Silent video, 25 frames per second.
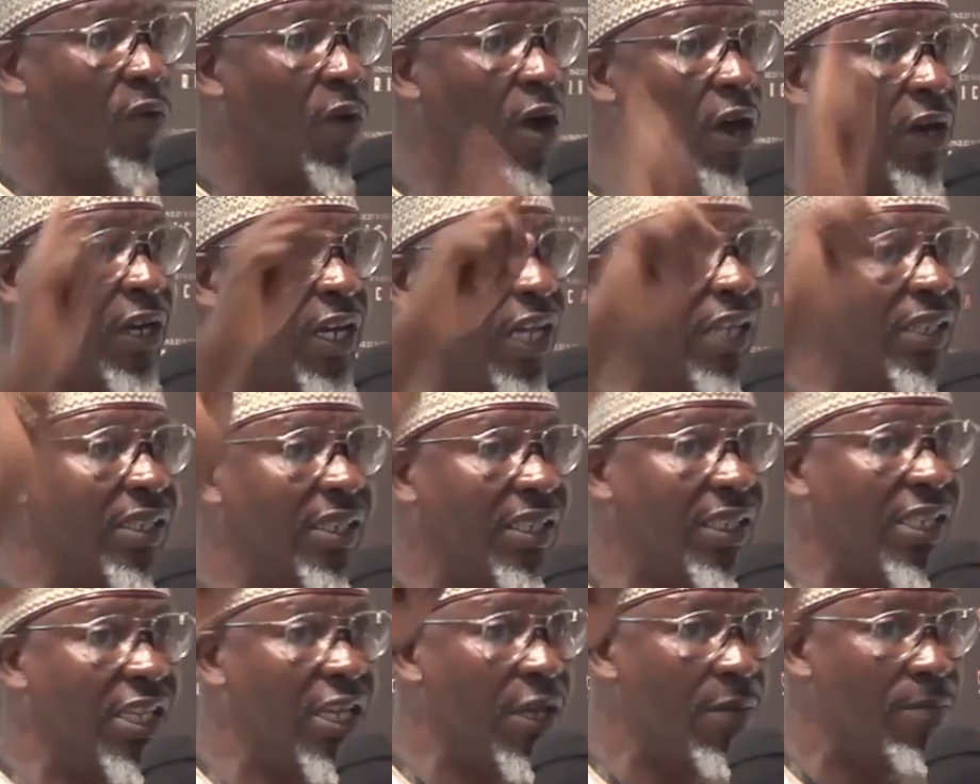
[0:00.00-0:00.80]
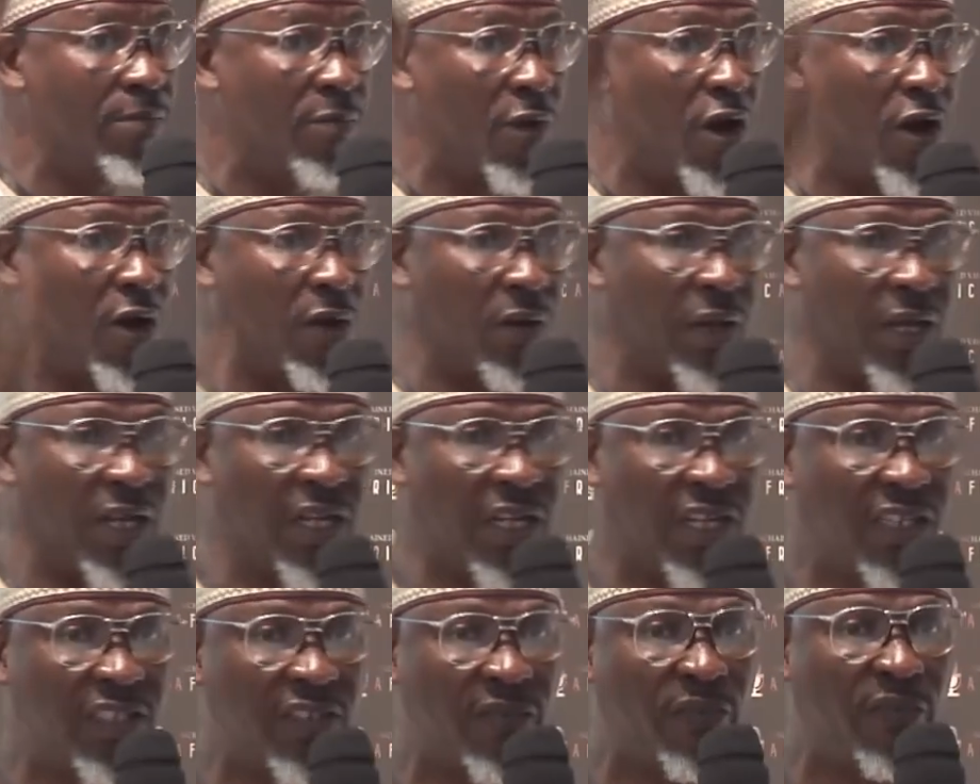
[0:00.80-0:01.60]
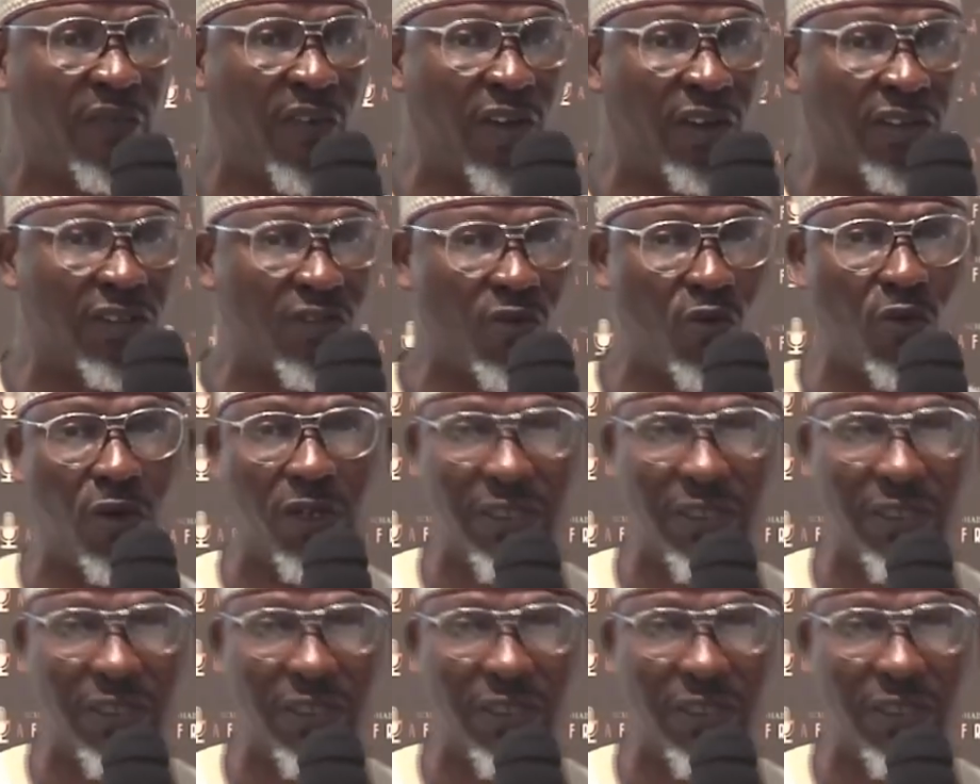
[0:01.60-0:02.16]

what they see more in this first